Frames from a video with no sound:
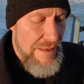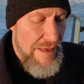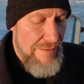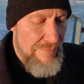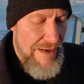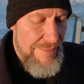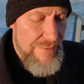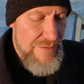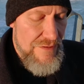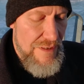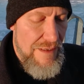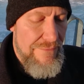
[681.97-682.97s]
I wrapped a
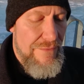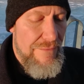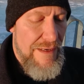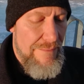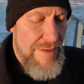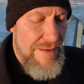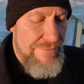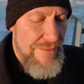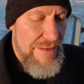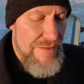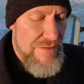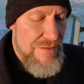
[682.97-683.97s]
scarf around my
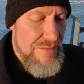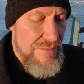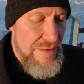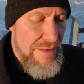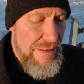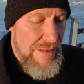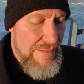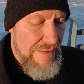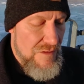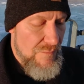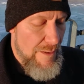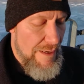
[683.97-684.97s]
face,
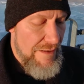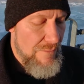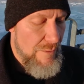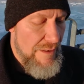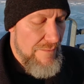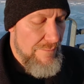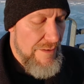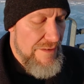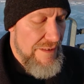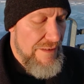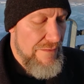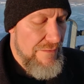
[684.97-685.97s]
then spotted one
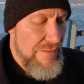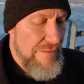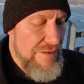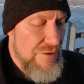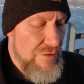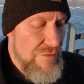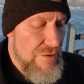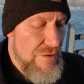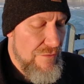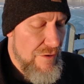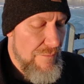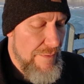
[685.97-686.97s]
particularly junior
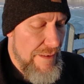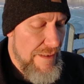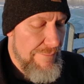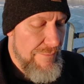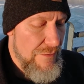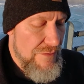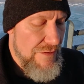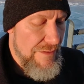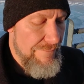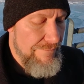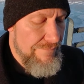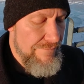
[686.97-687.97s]
group and approached
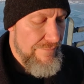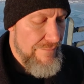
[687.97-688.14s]
them.